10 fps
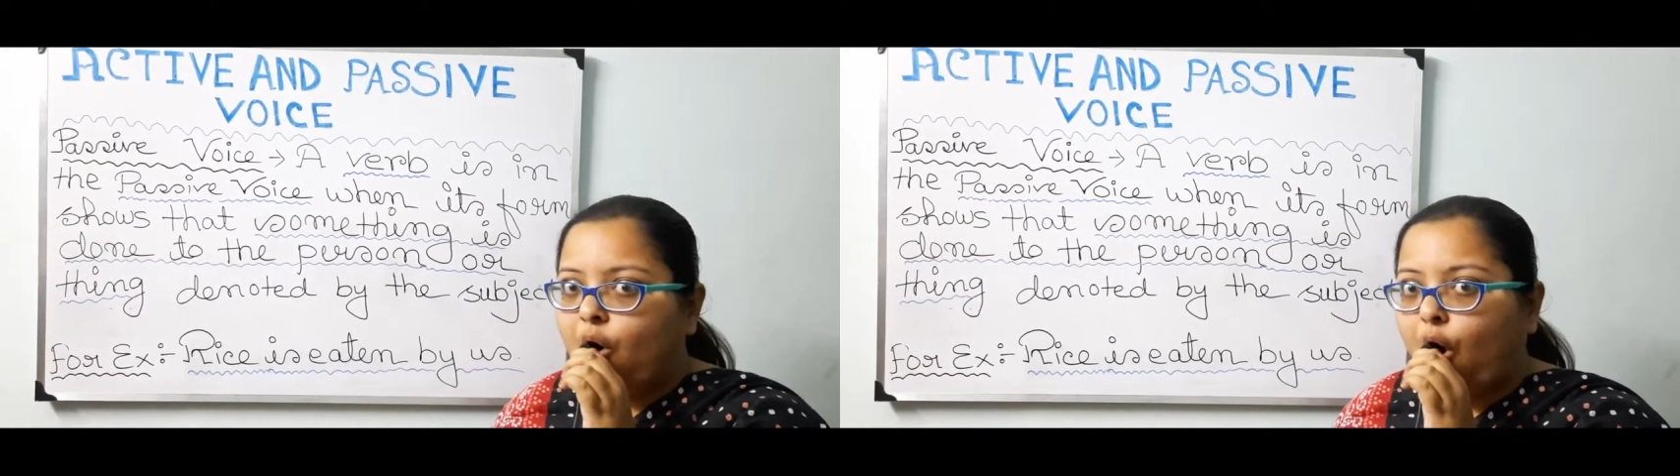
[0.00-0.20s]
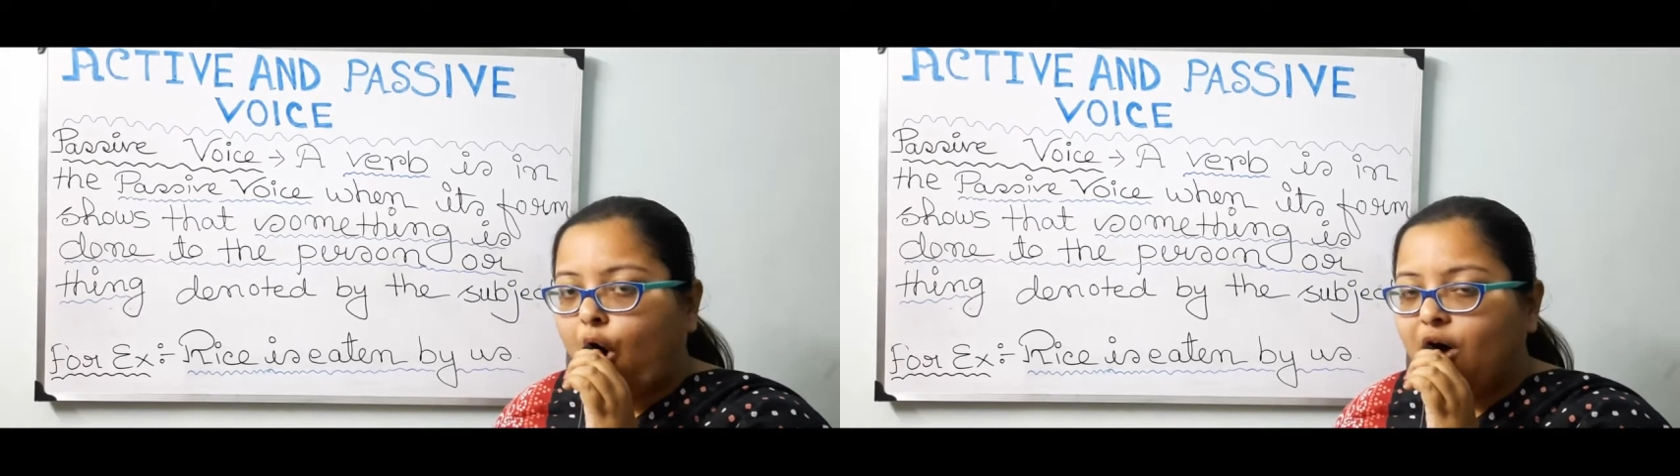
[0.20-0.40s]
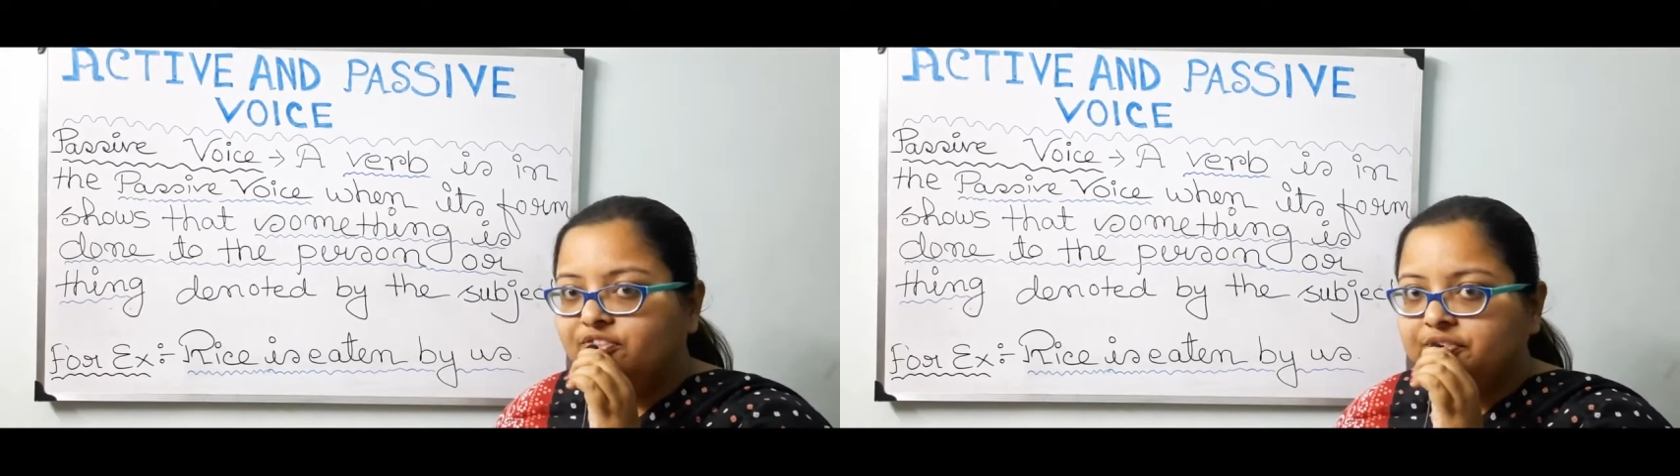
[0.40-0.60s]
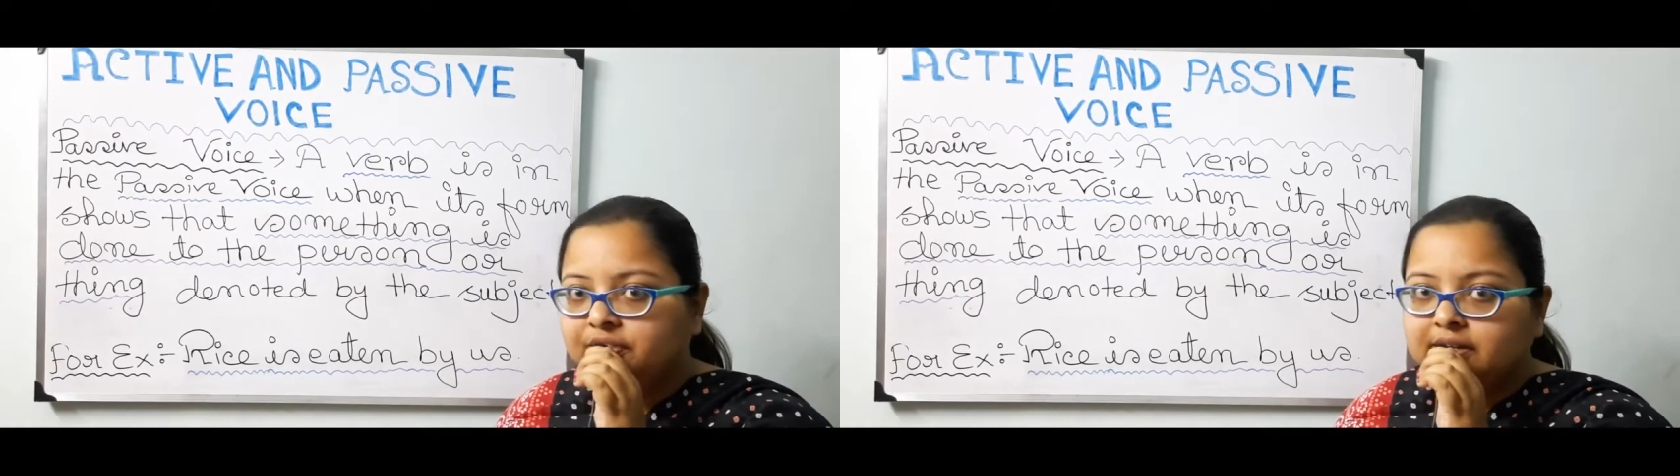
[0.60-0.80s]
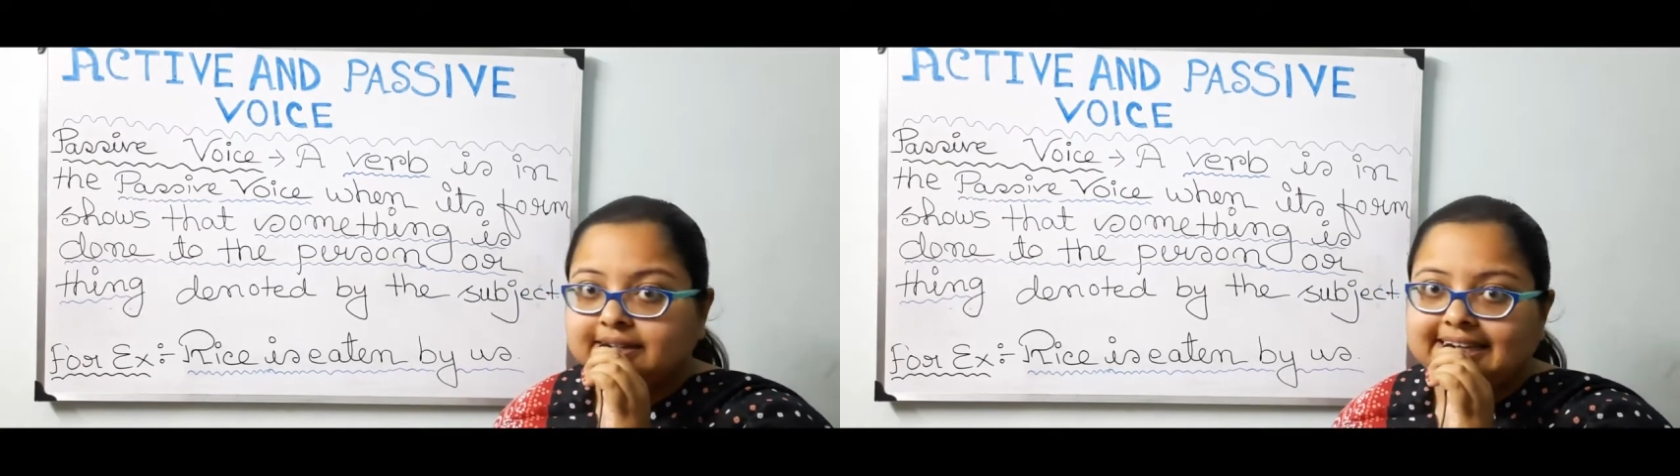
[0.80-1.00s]
of
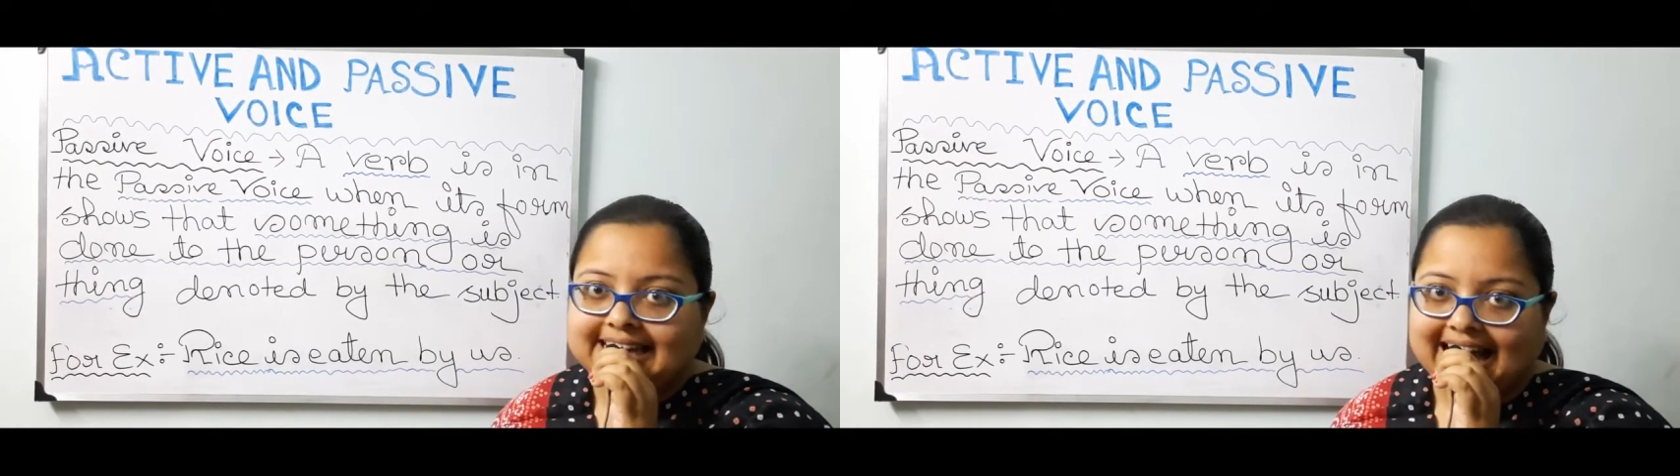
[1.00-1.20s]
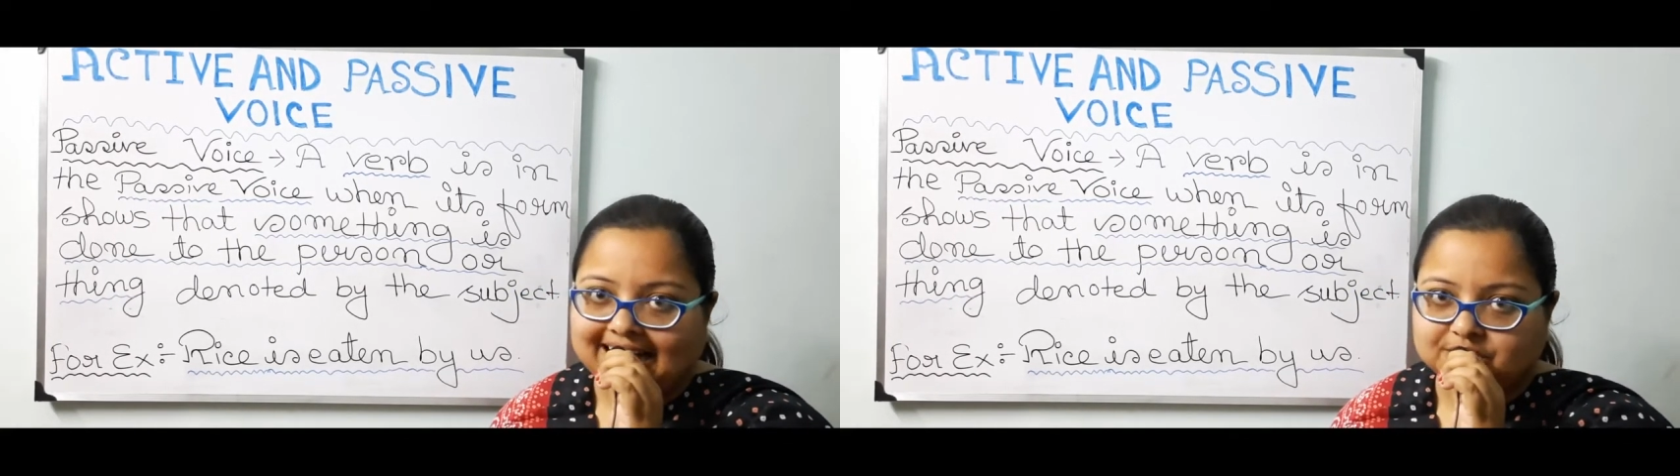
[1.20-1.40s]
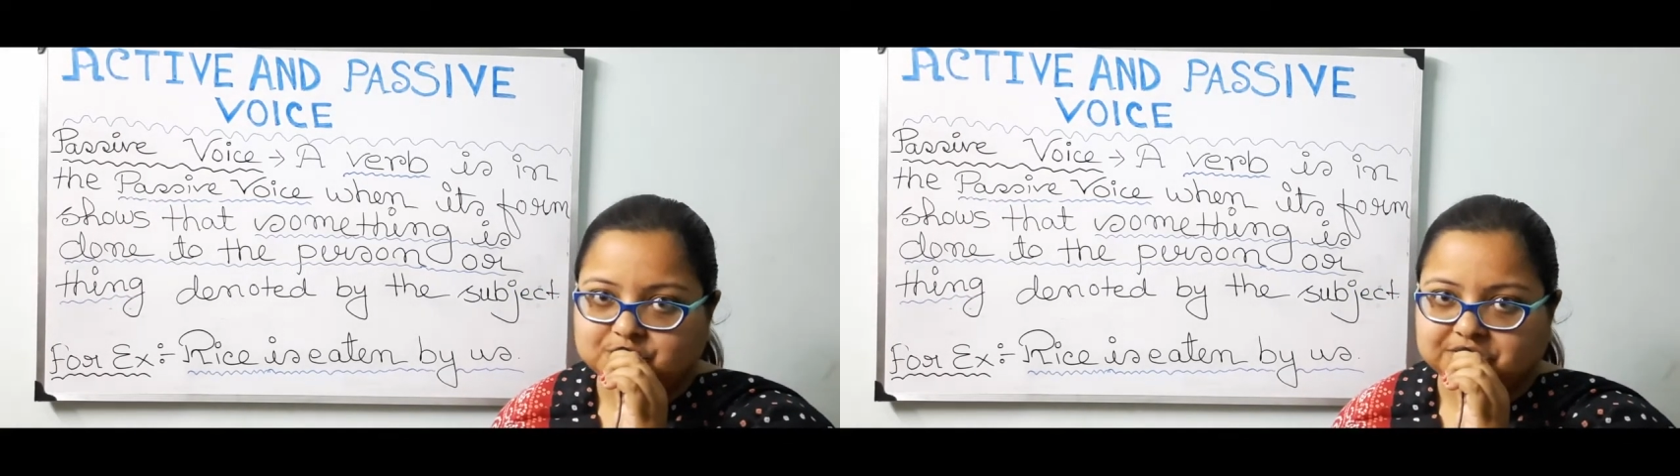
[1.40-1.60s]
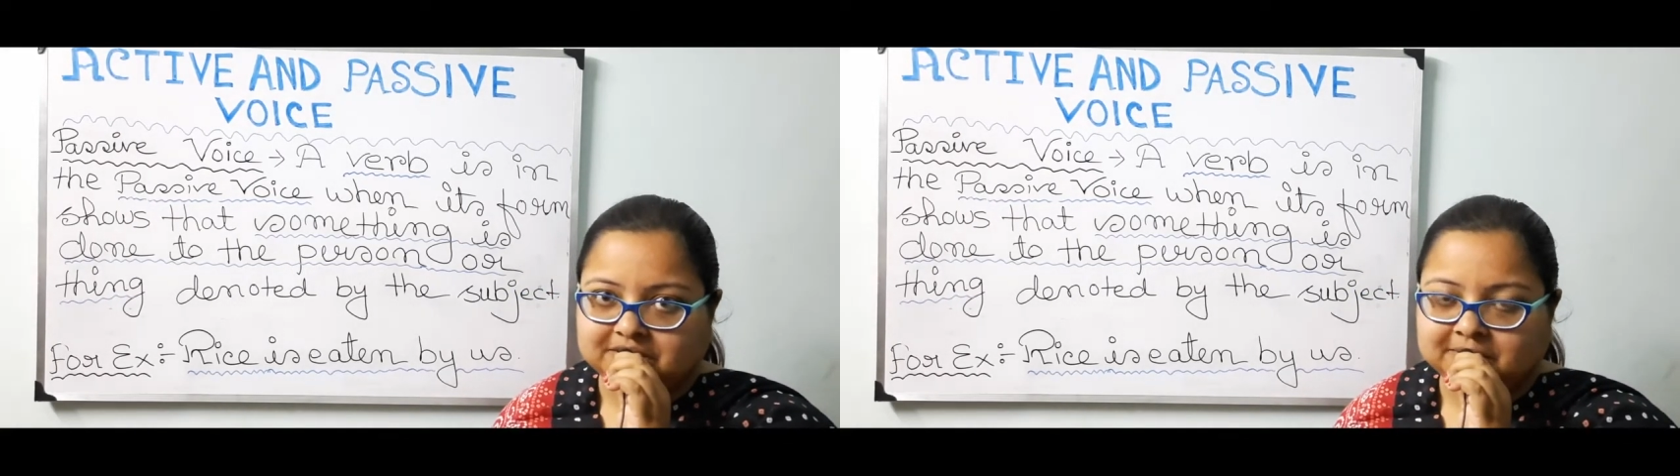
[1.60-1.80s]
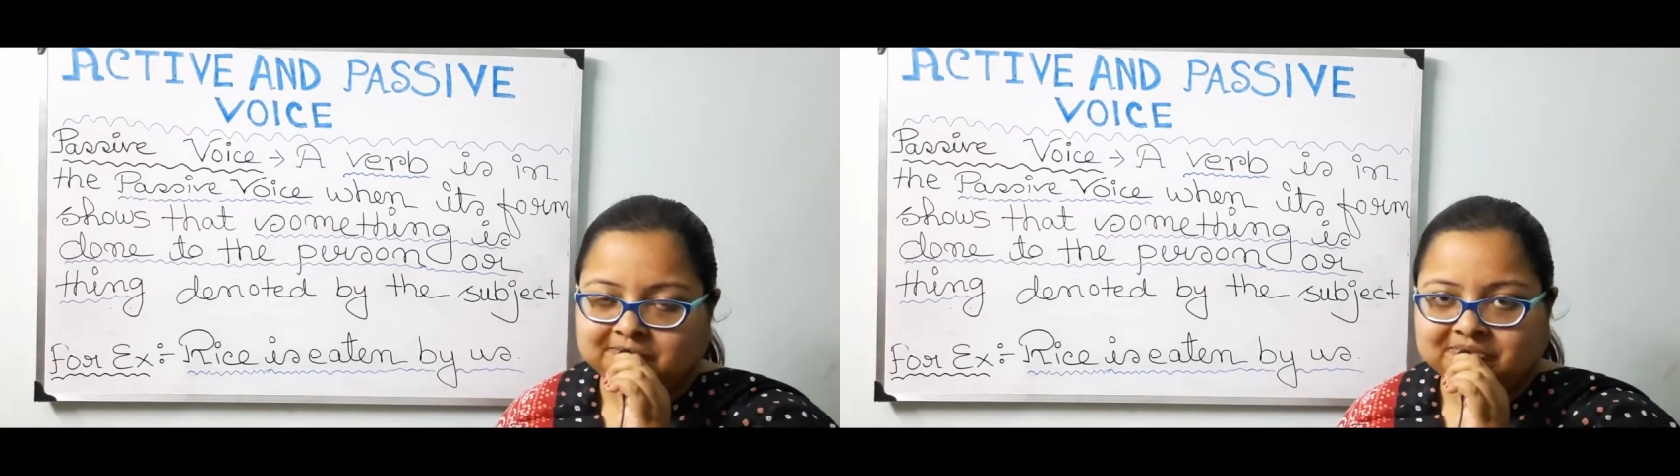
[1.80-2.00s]
the
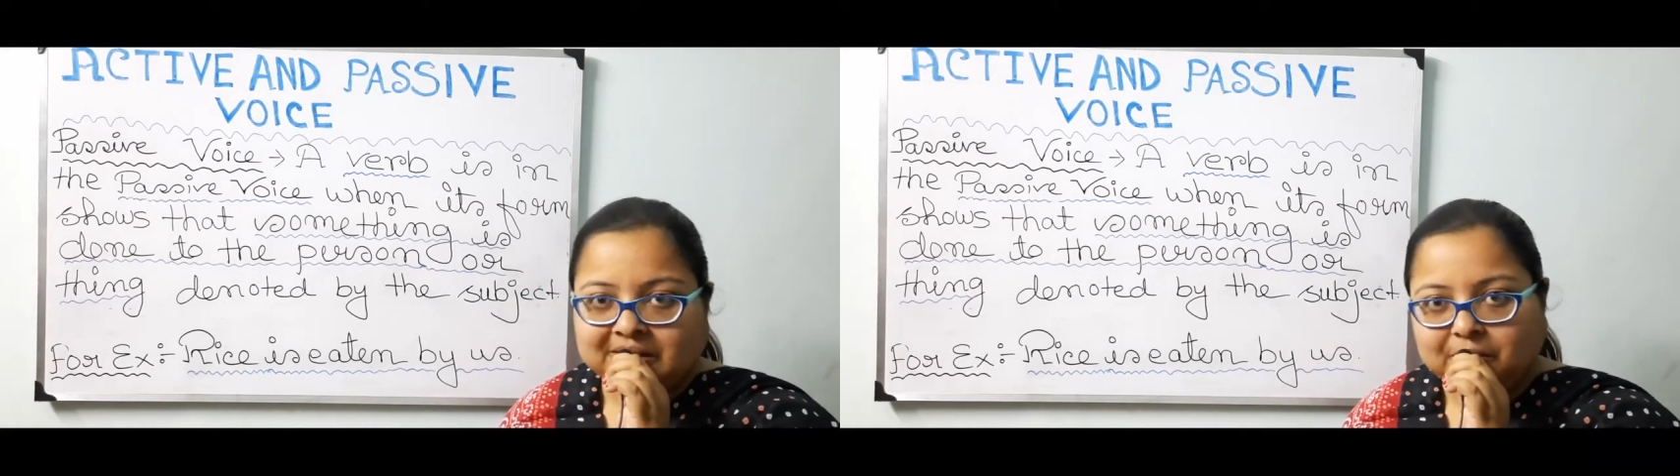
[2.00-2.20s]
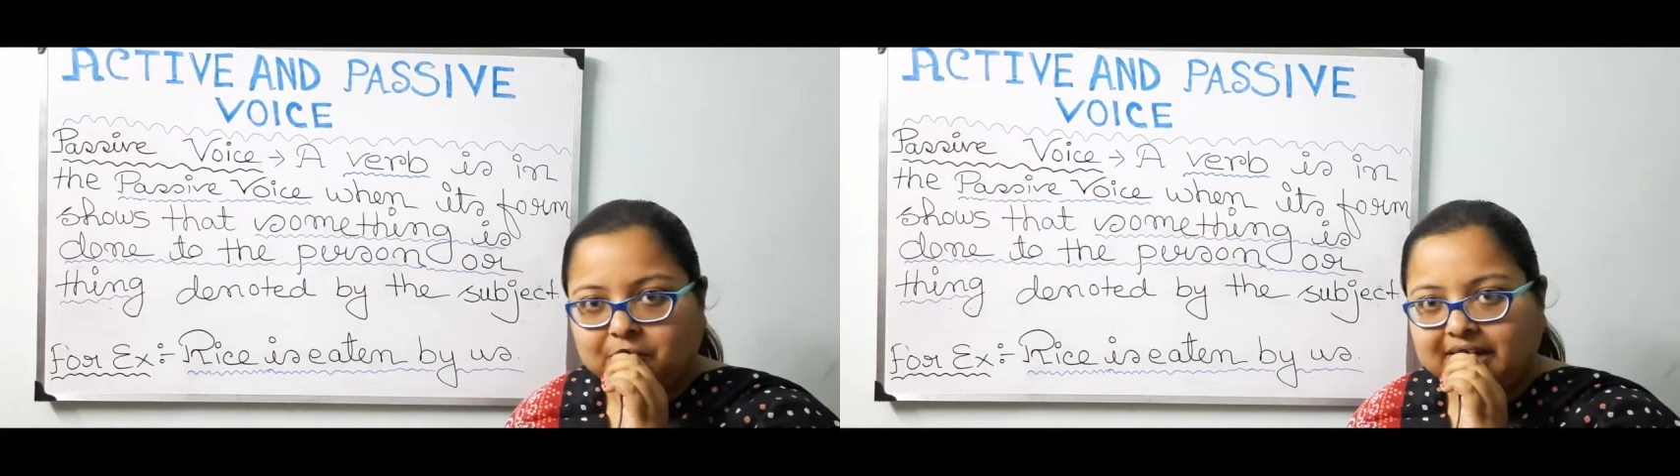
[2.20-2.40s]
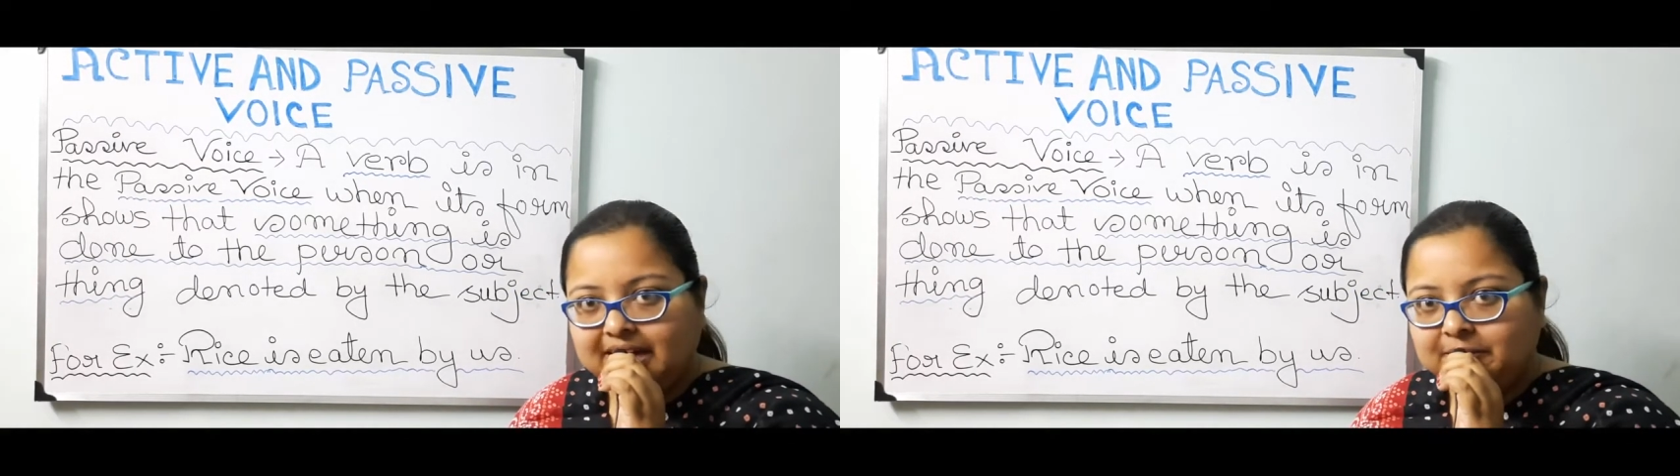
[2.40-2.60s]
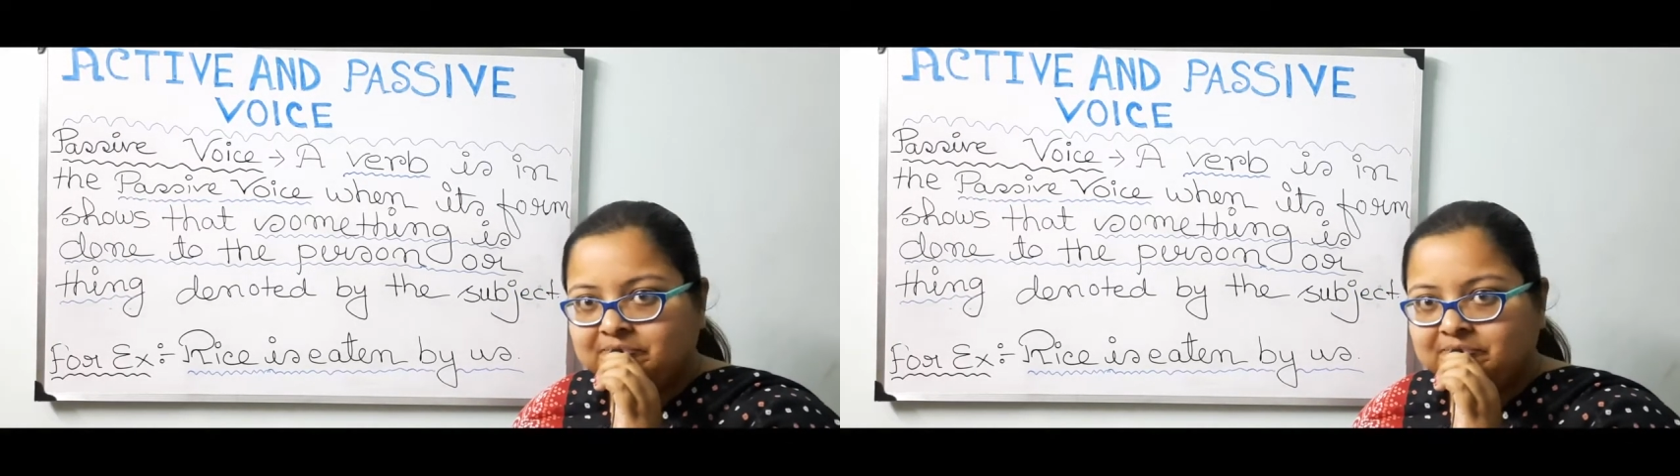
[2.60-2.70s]
action. Okay,